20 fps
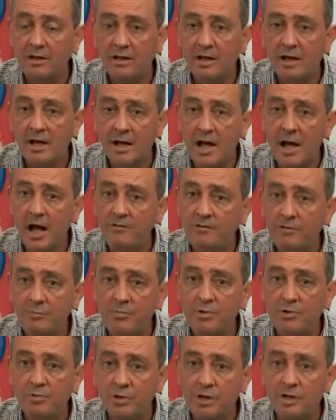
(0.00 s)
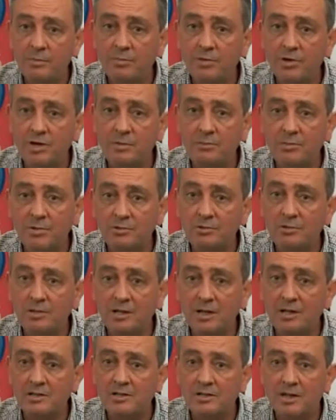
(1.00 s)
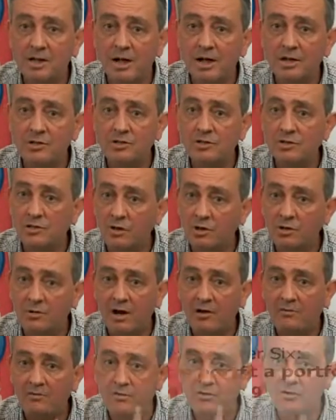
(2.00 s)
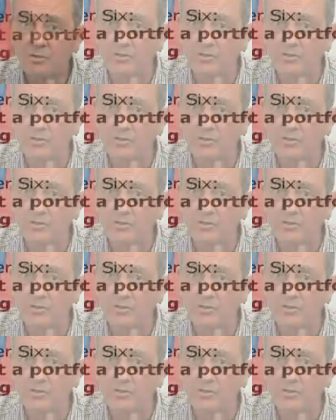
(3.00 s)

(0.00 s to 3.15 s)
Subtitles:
and half a building being built at that stage is not great for you